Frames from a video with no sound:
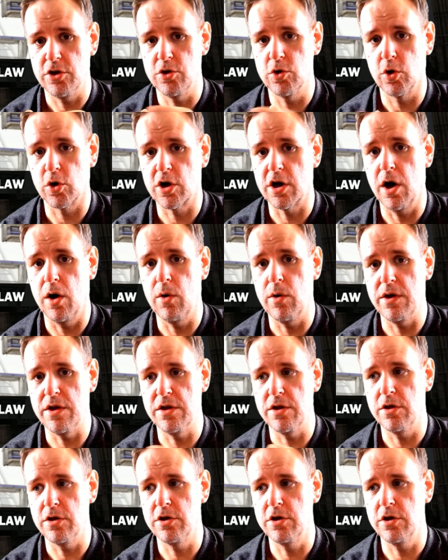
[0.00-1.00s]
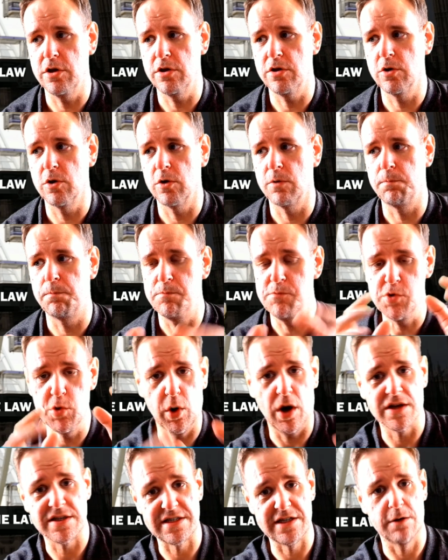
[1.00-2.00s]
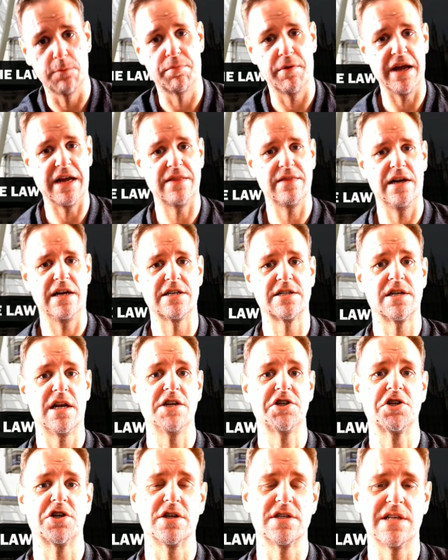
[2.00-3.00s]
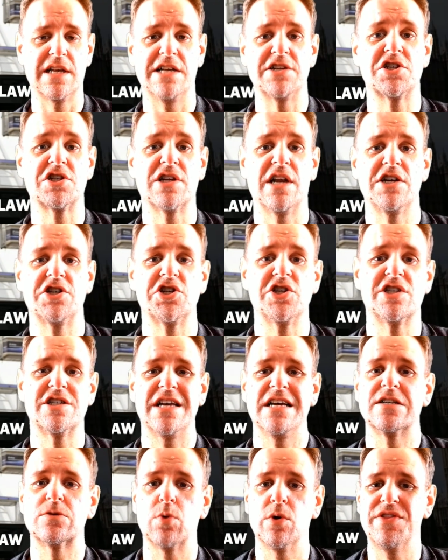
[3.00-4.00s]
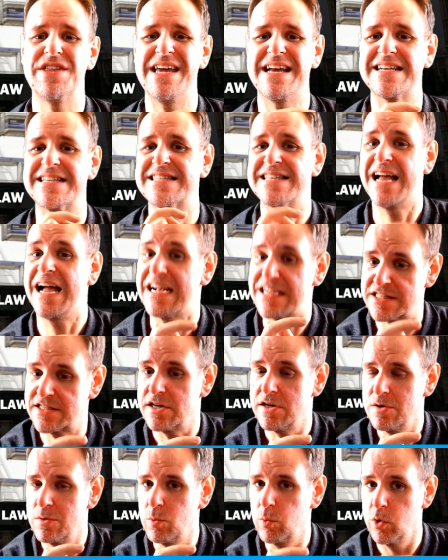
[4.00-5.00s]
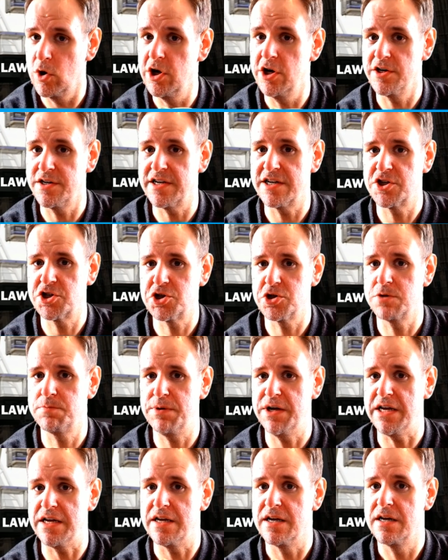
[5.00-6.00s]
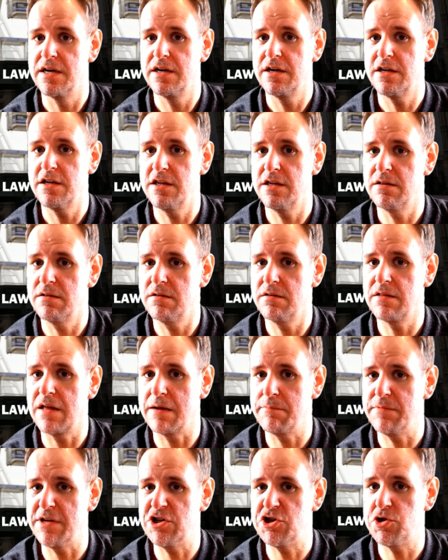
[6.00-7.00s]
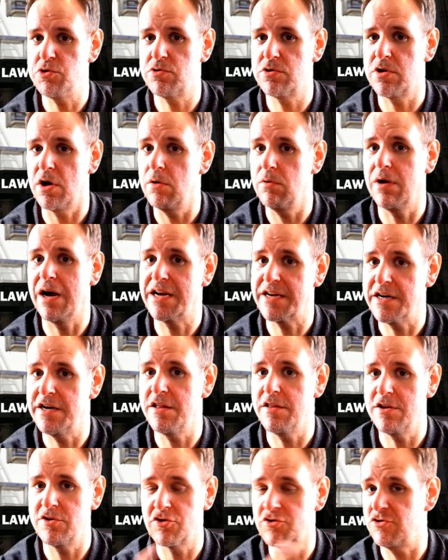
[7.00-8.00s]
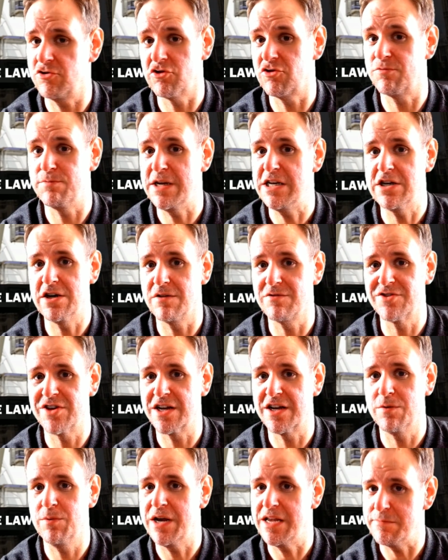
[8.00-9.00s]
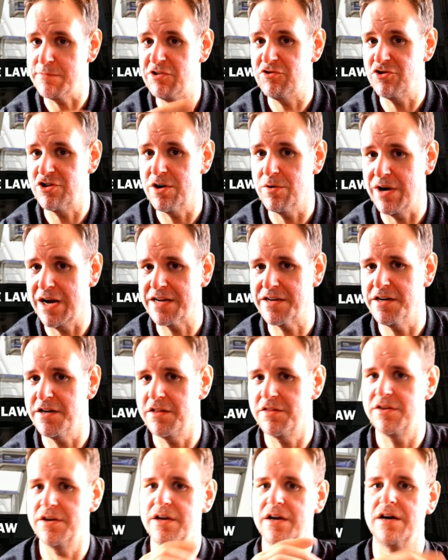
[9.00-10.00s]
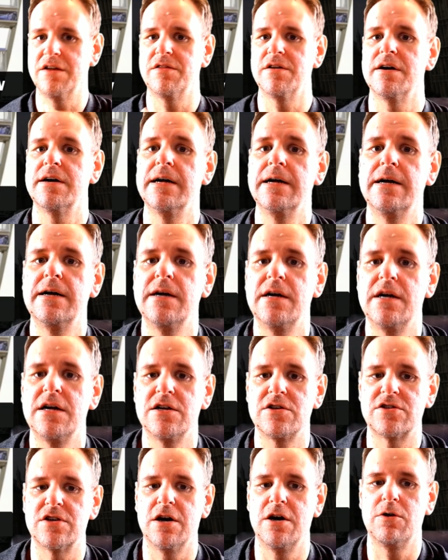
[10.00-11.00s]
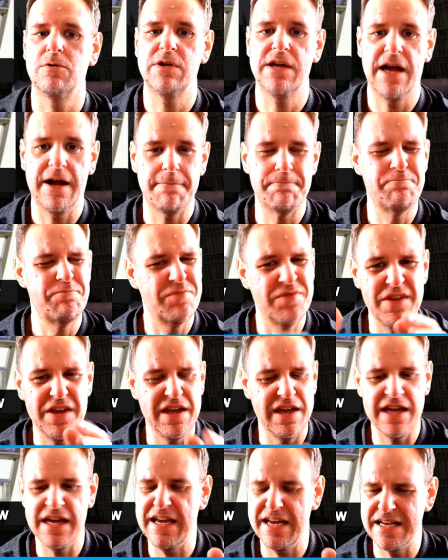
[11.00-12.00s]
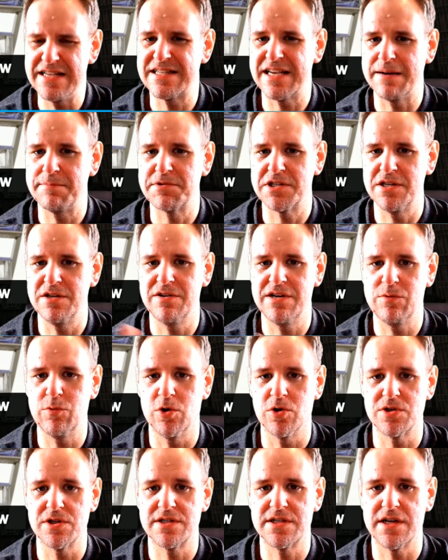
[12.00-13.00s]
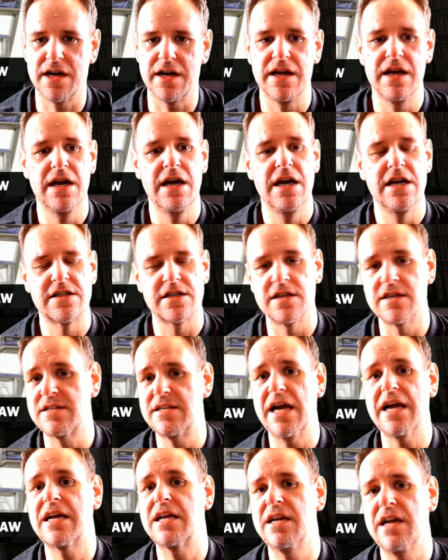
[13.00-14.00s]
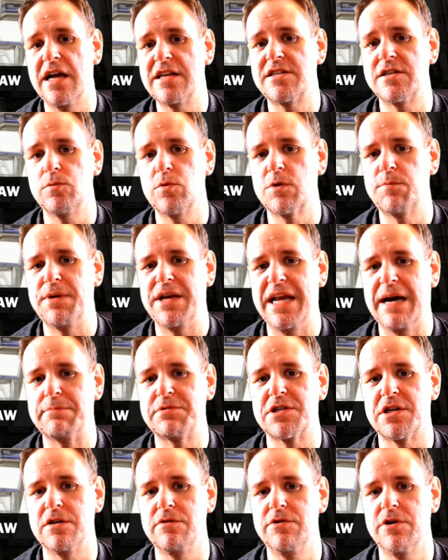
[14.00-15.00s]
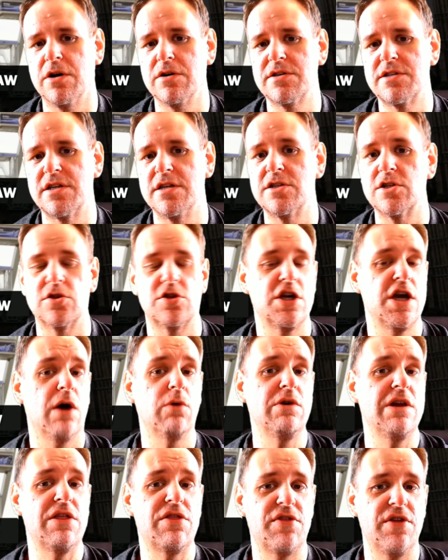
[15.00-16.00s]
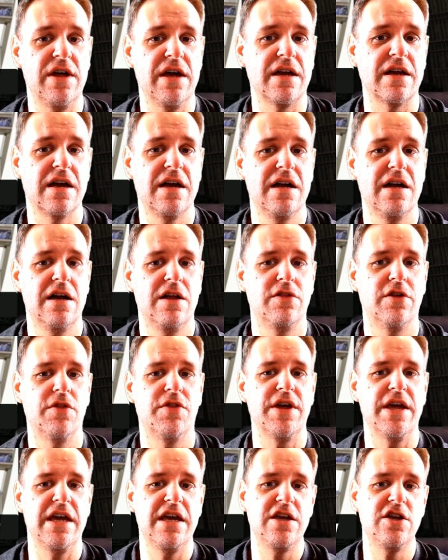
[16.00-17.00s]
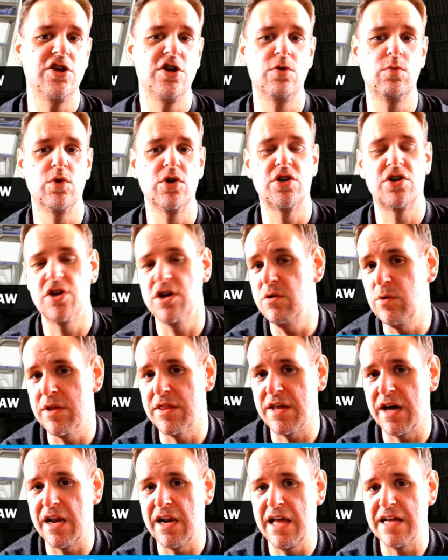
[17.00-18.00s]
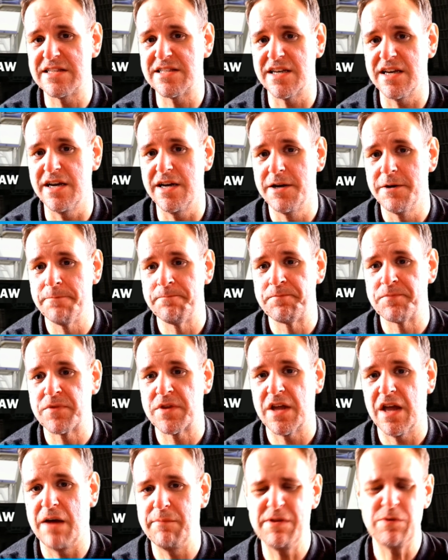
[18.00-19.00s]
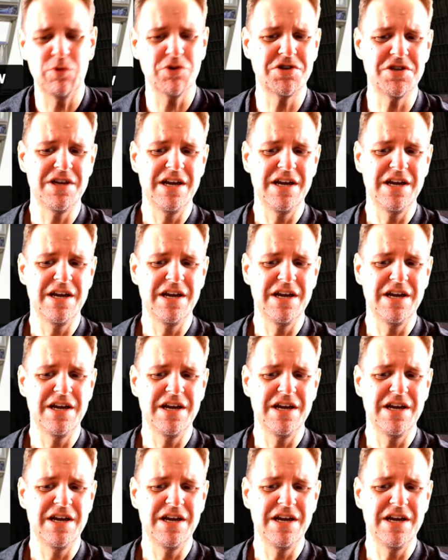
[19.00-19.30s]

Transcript: you are still breaking that legislation, because the legislation says what the exact wording should be. That means you don't add any. It doesn't just mean you don't take away, it means you don't add anything either. So yeah, it is absolutely watertight. So the second letter would be an absolute nonsense. The only thing that the EU would do with that letter, I mean,